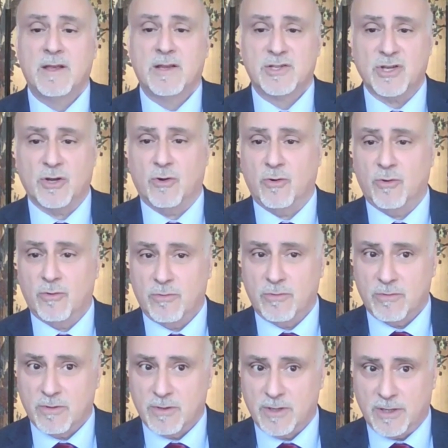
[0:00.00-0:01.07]
So
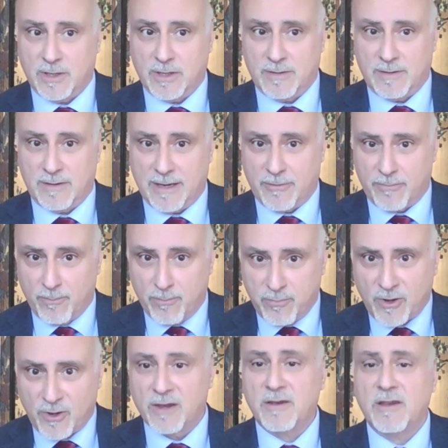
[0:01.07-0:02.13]
they're
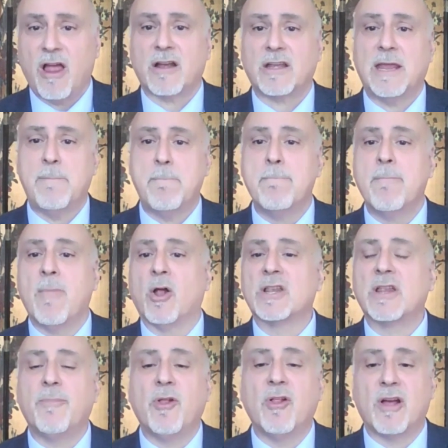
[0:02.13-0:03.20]
conducting
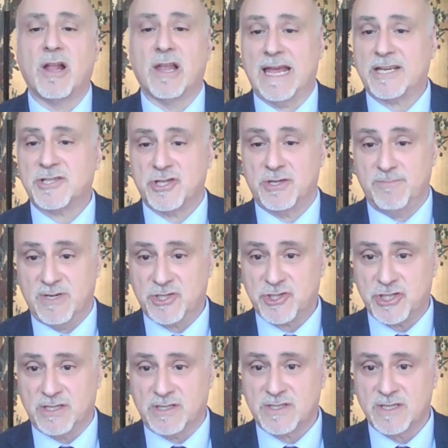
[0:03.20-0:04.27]
multiple collection
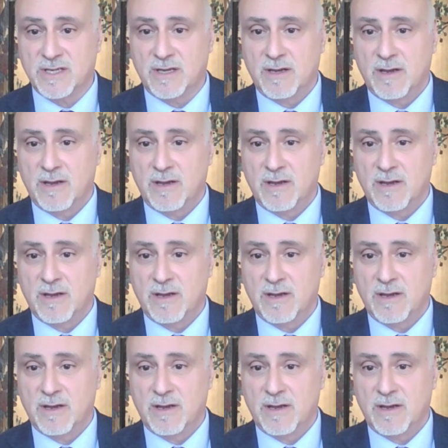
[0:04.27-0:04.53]
missions